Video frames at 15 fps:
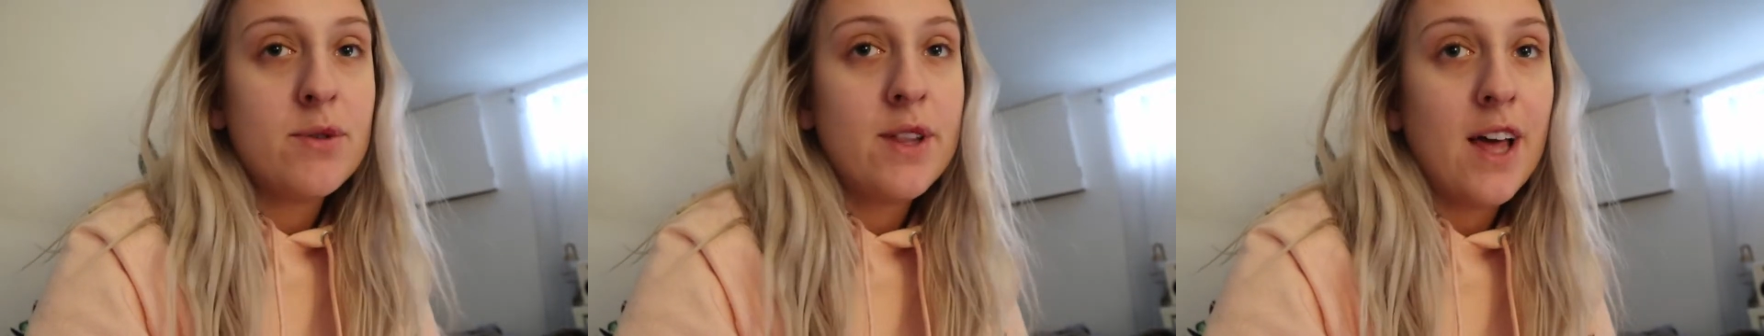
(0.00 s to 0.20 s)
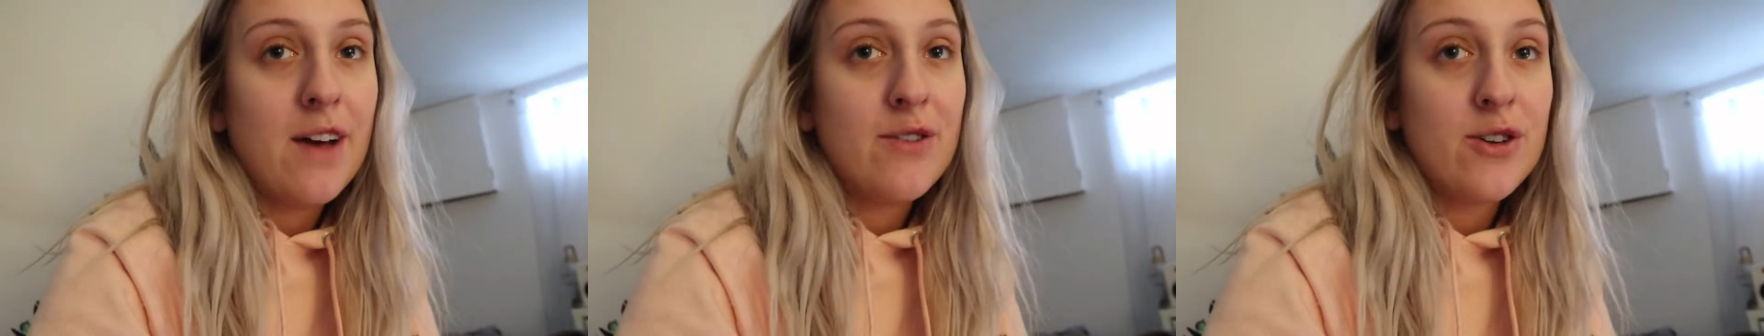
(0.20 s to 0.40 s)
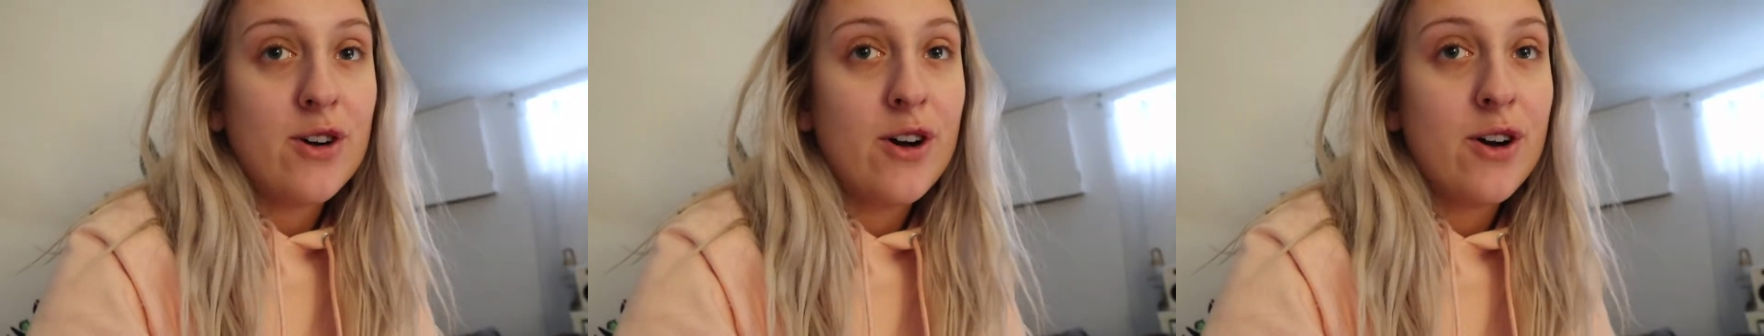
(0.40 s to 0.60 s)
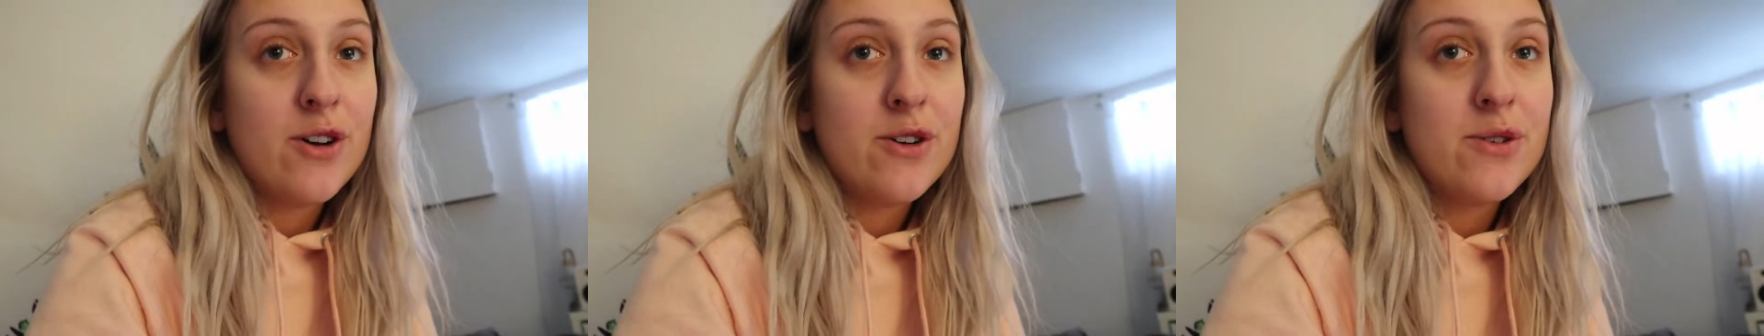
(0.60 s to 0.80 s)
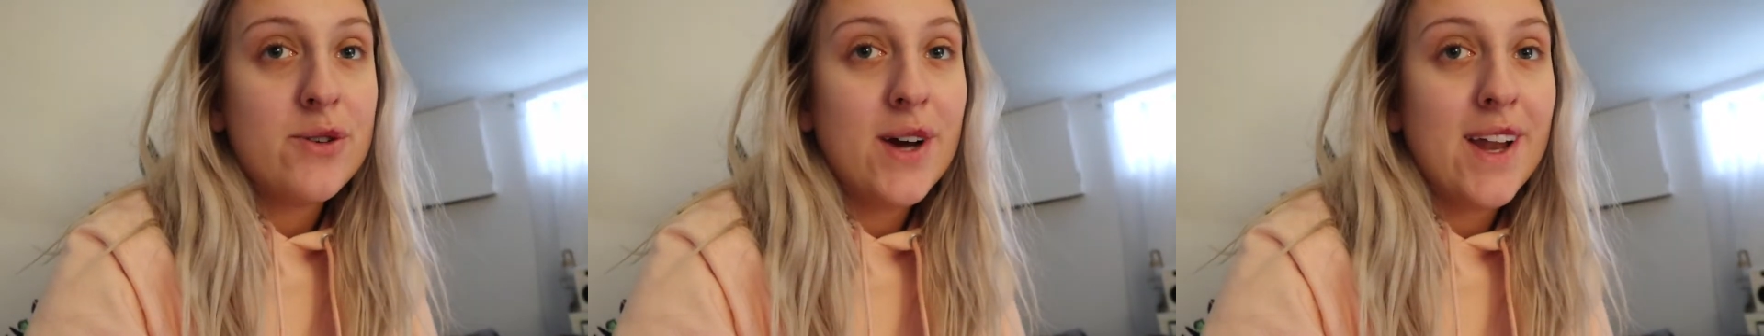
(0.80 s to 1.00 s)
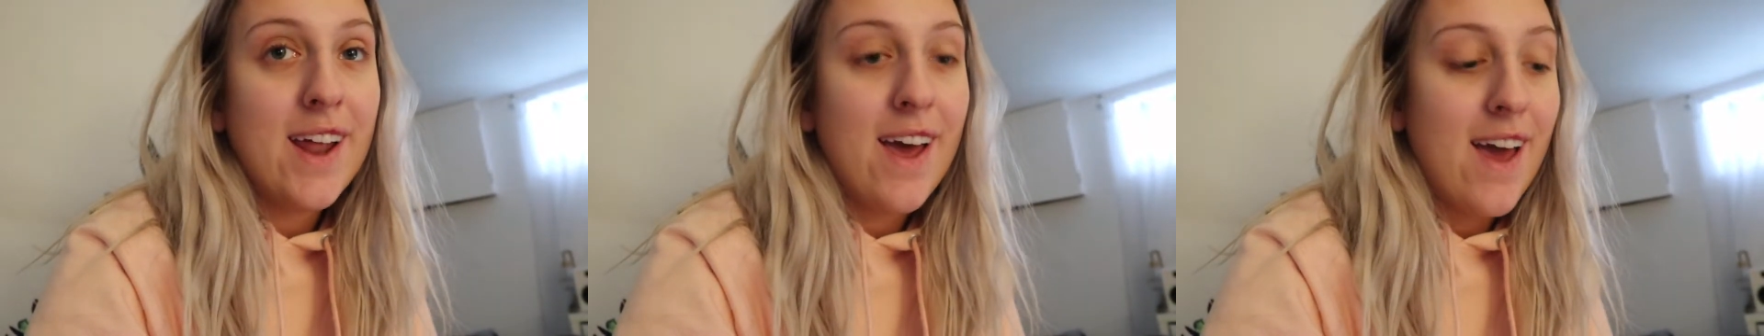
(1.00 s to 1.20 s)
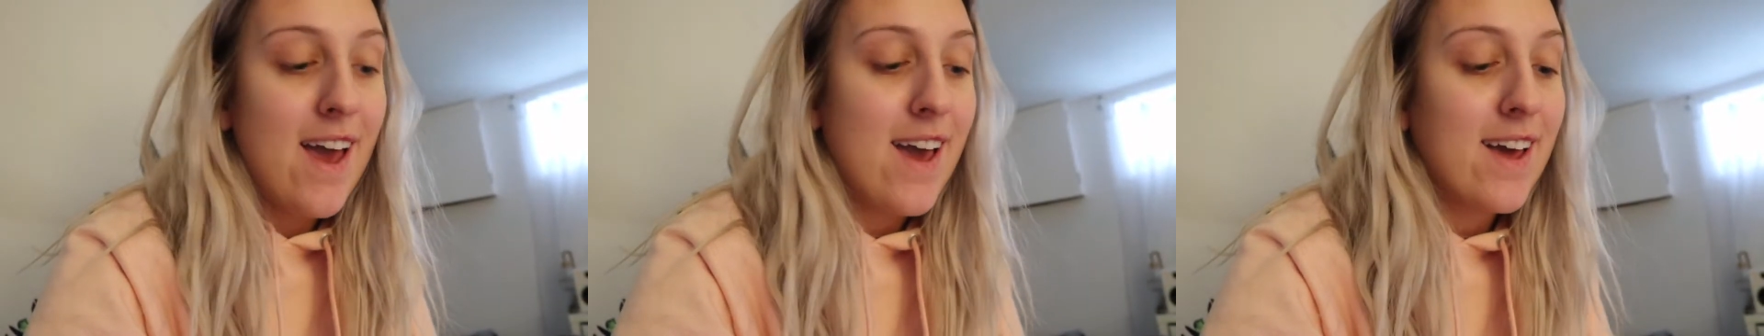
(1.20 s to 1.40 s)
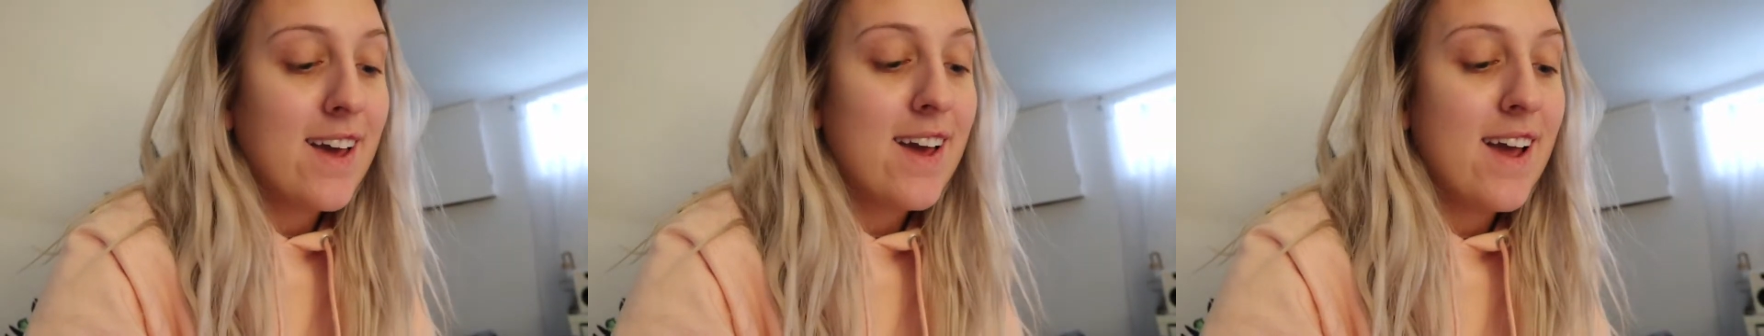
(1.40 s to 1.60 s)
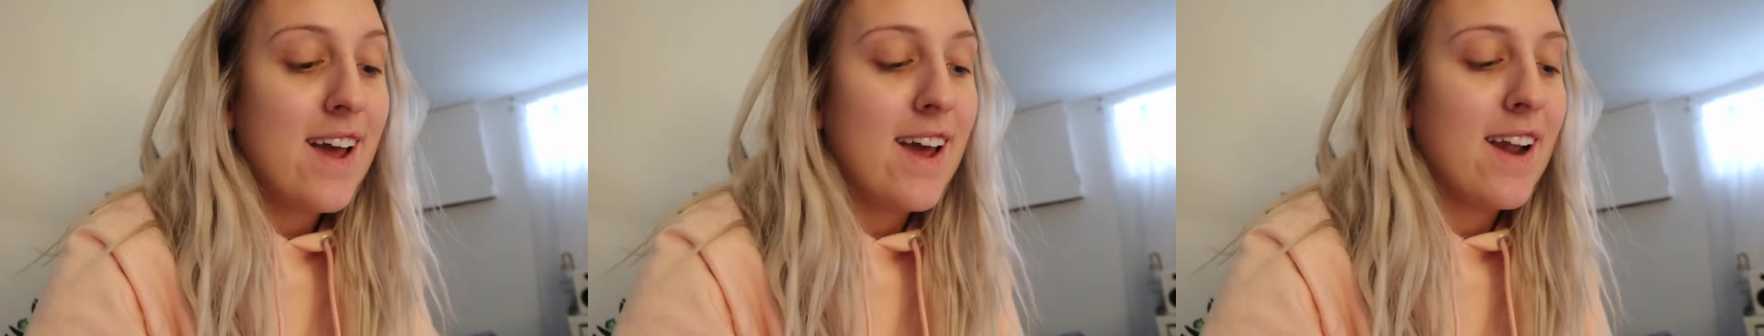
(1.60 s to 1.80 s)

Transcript: with avocado and egg,